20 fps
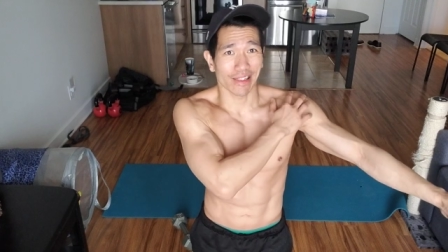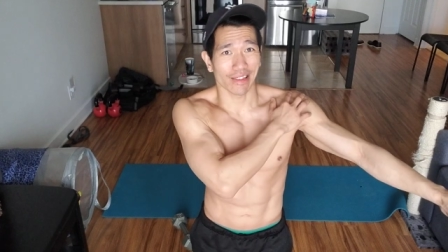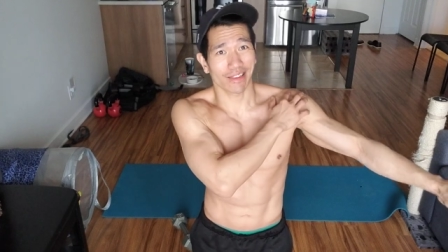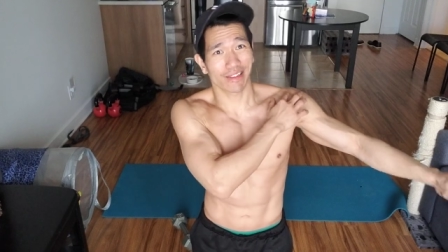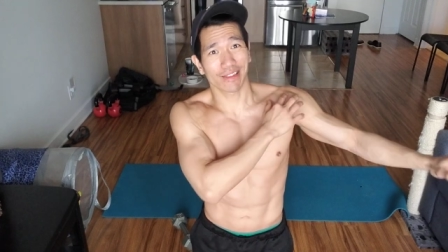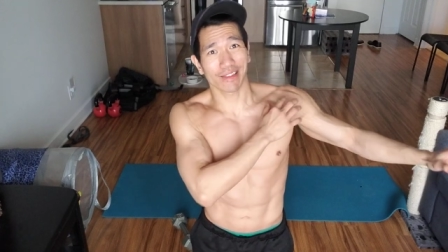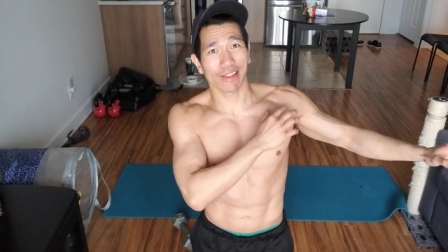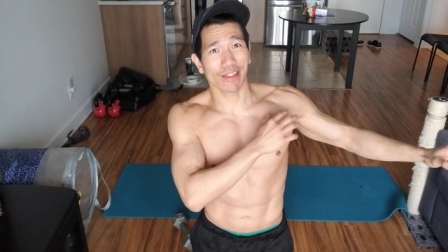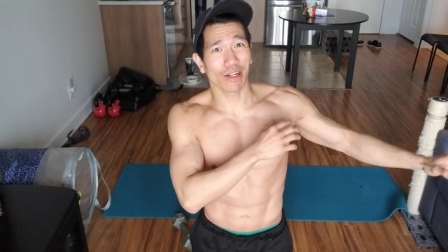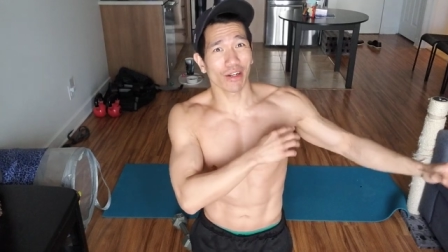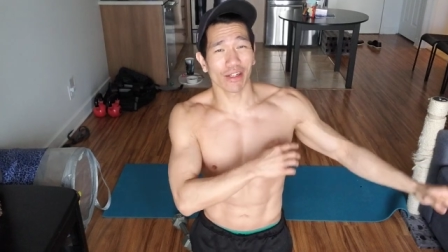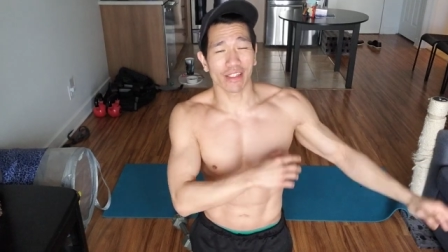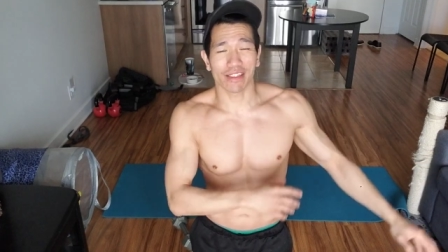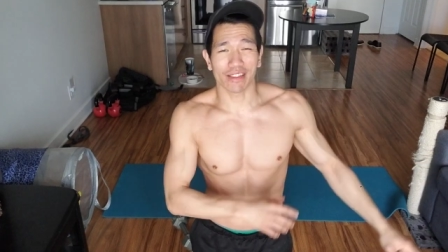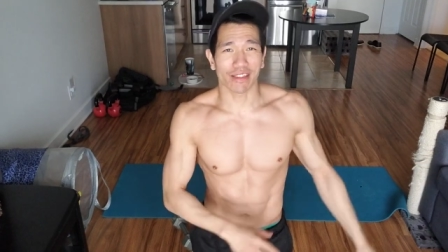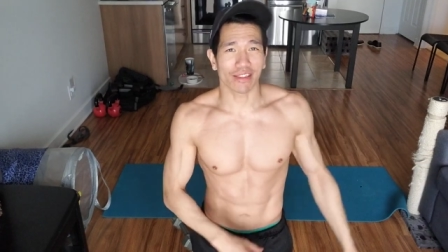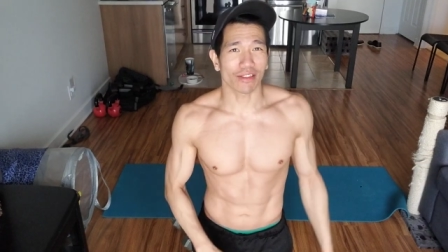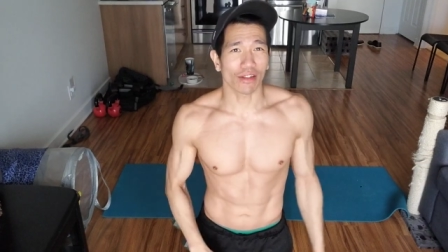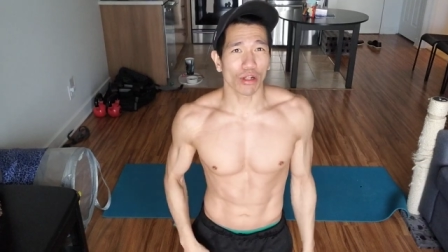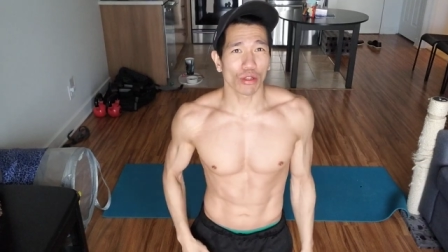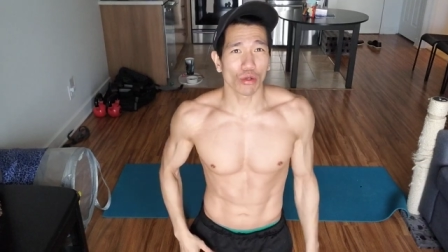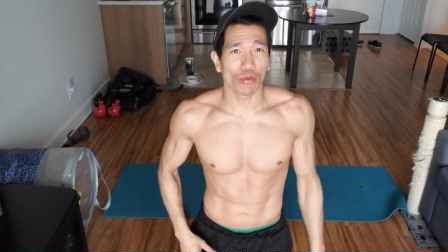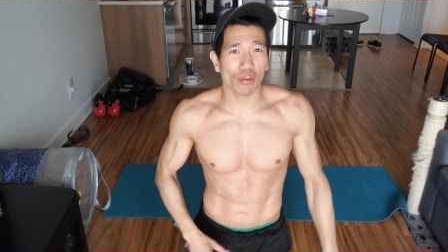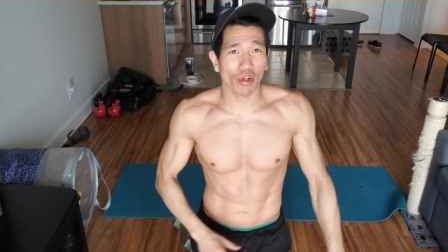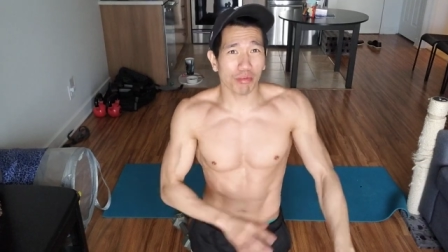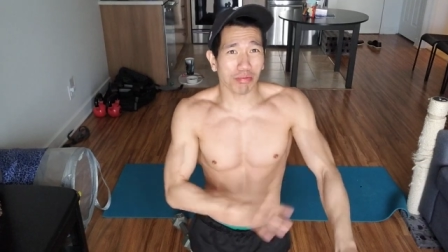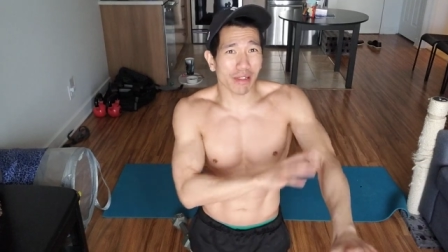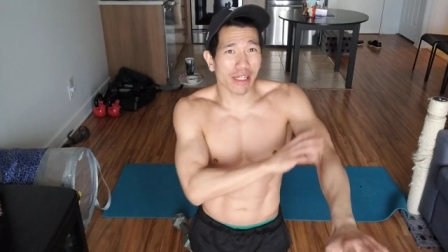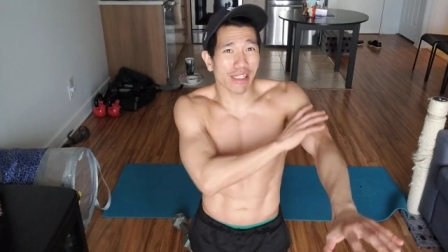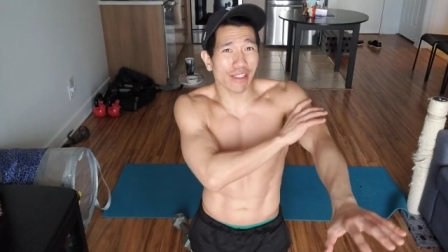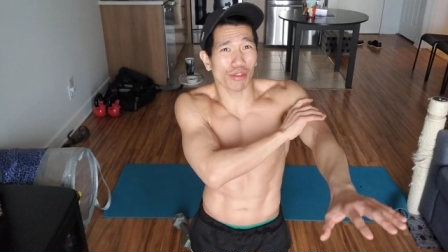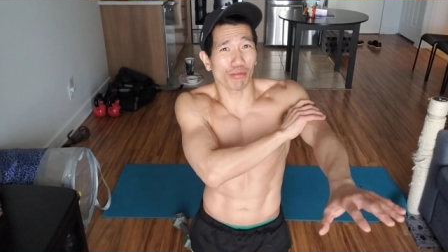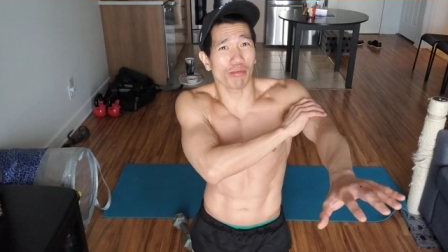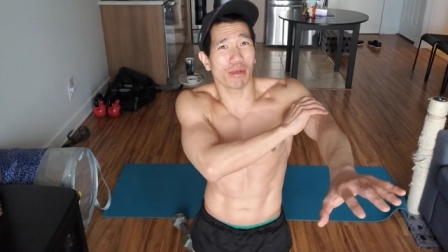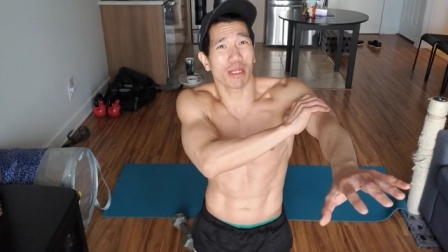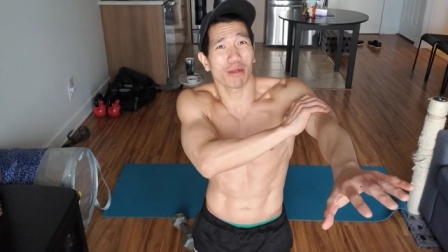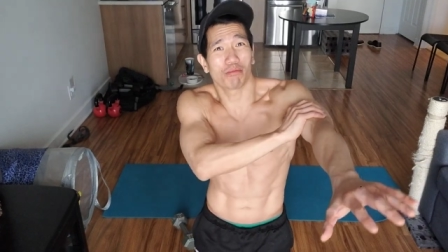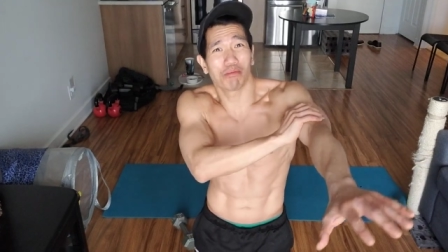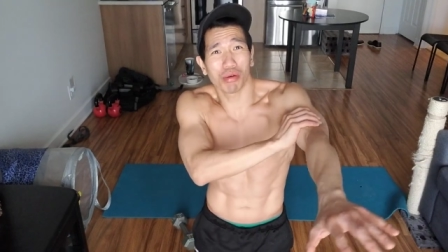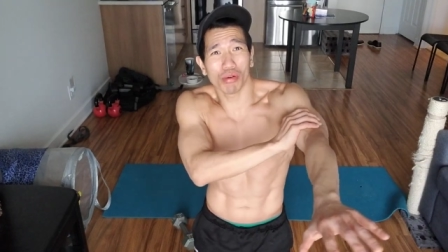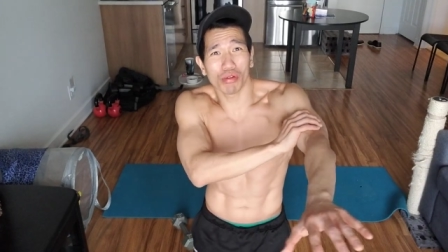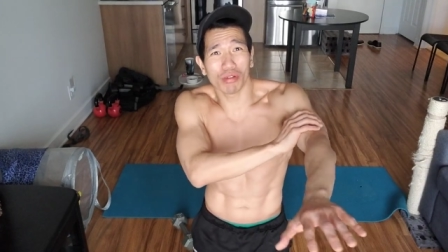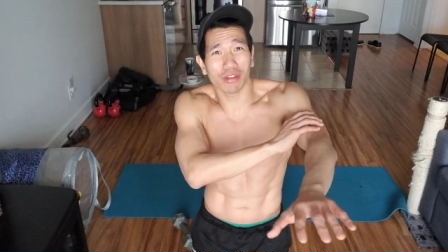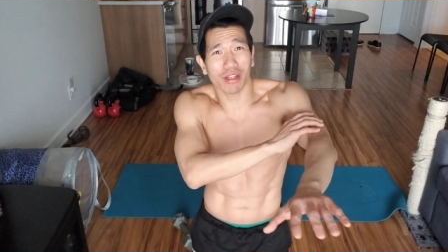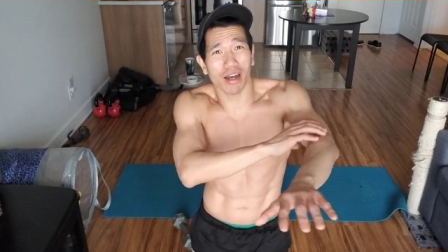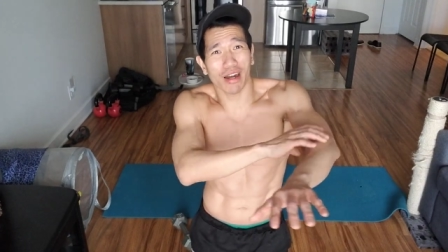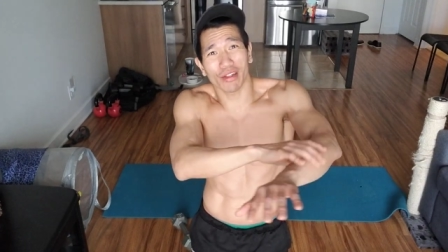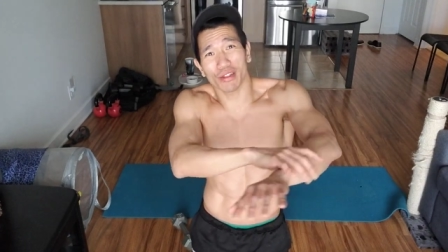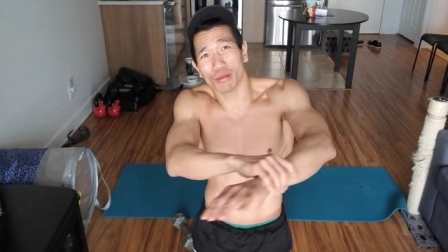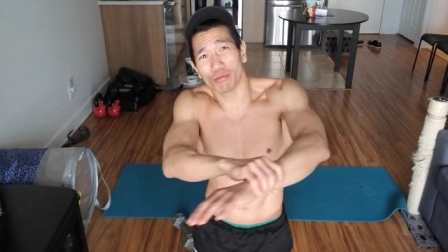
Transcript: it's, you know, it's, it's all over the place, you're being pulled on,